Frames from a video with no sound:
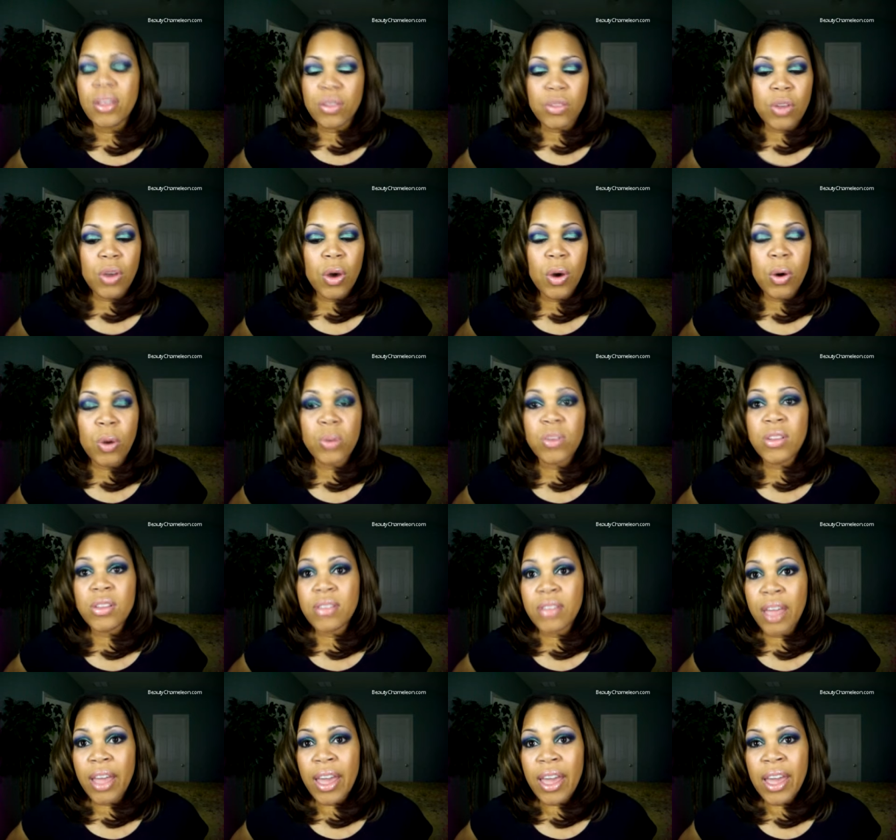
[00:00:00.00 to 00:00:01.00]
So
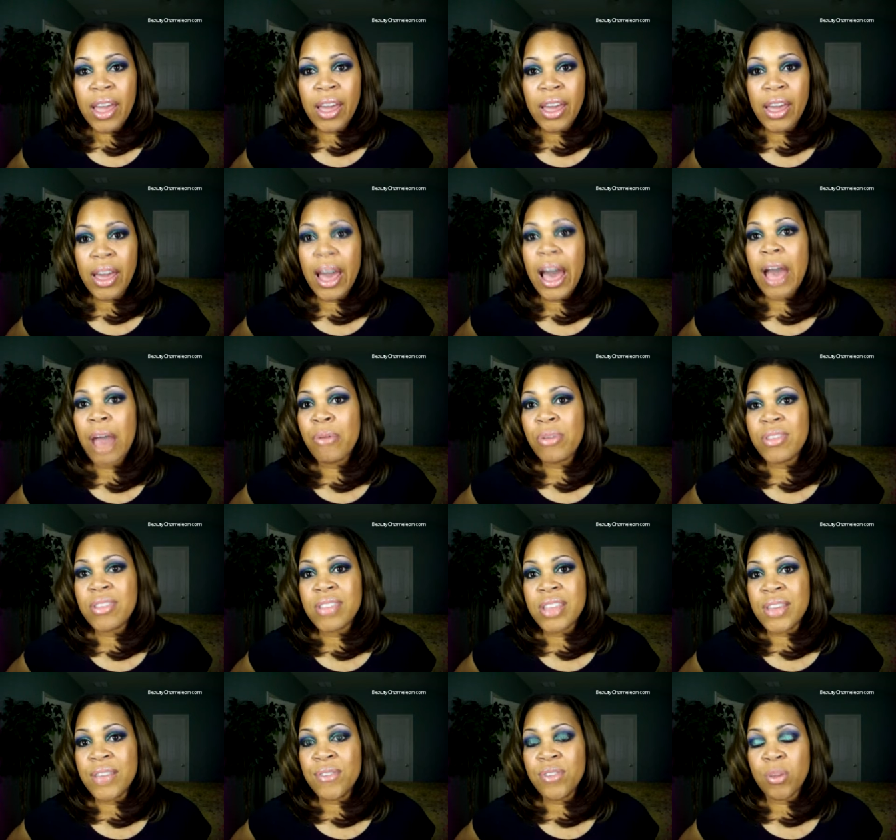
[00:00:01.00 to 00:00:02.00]
today I
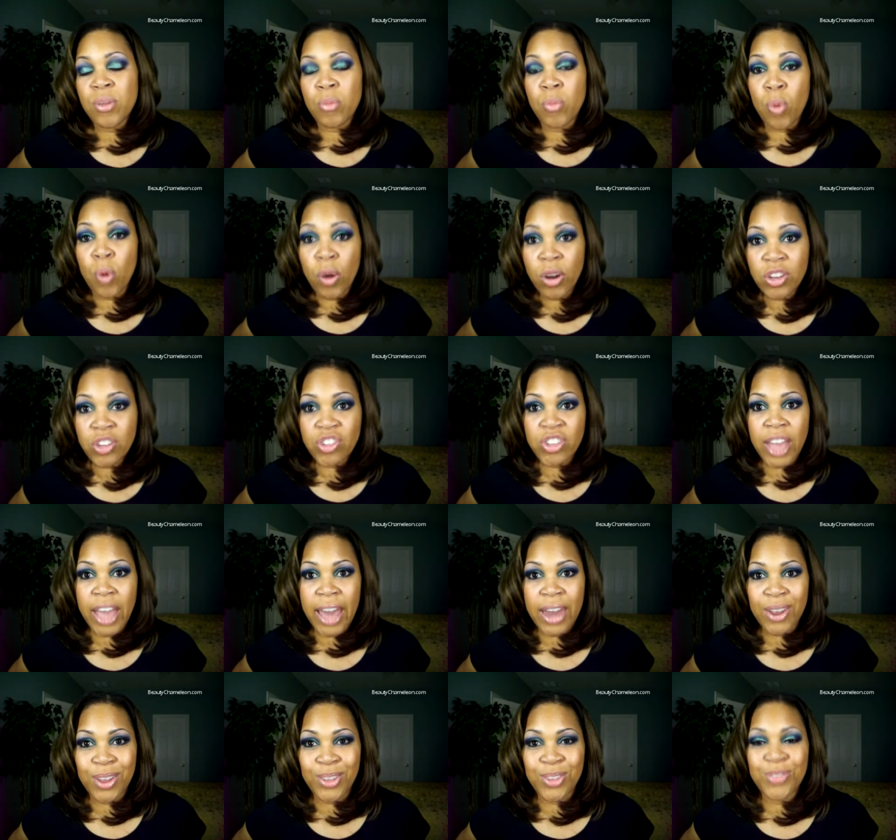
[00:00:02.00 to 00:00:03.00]
received some more
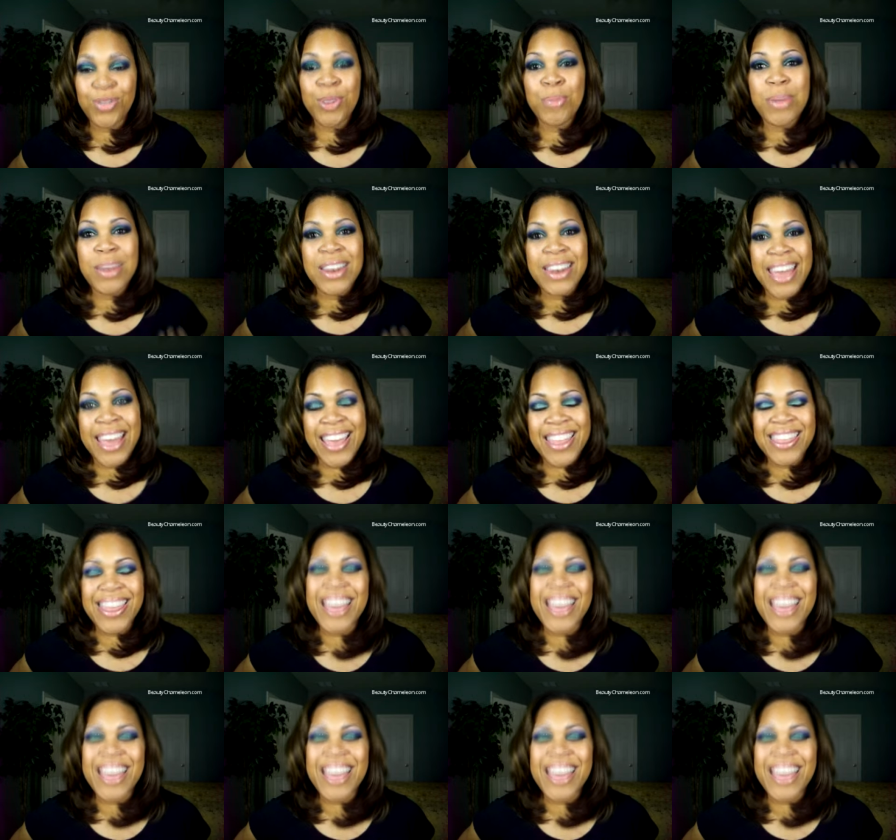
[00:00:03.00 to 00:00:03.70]
shadows from Annette.